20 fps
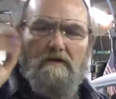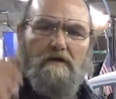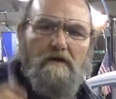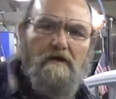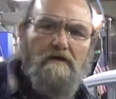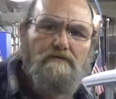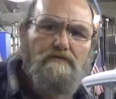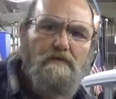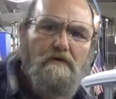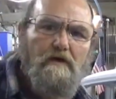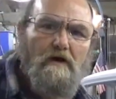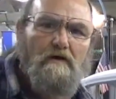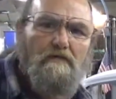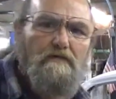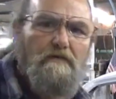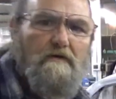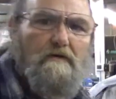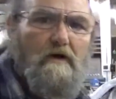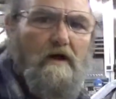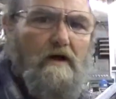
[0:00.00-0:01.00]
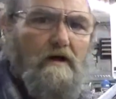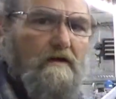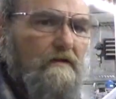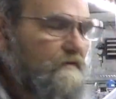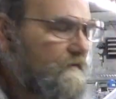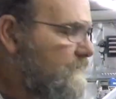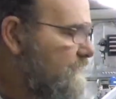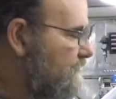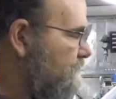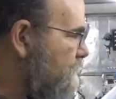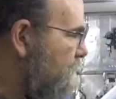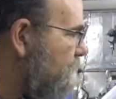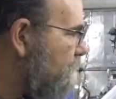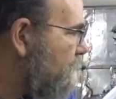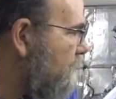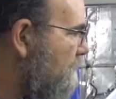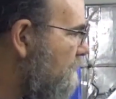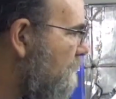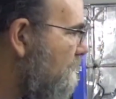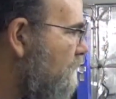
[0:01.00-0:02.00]
as we go through all of this and
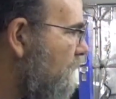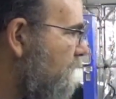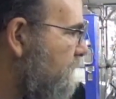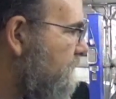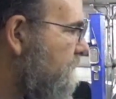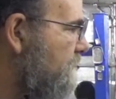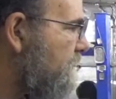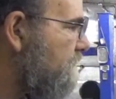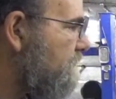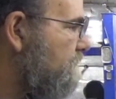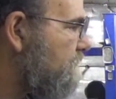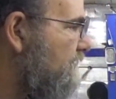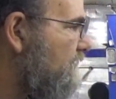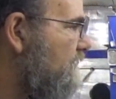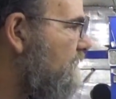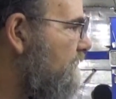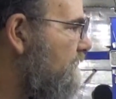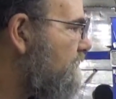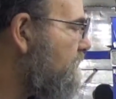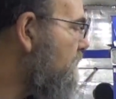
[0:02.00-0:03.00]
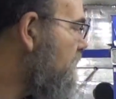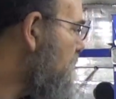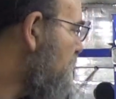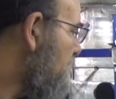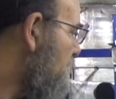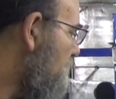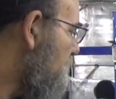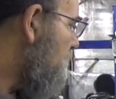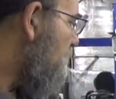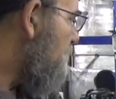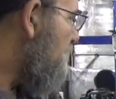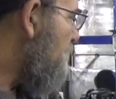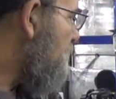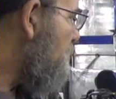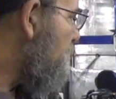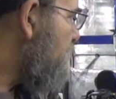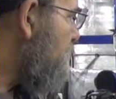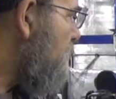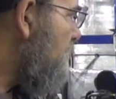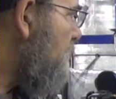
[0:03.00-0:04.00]
see what we can get done. And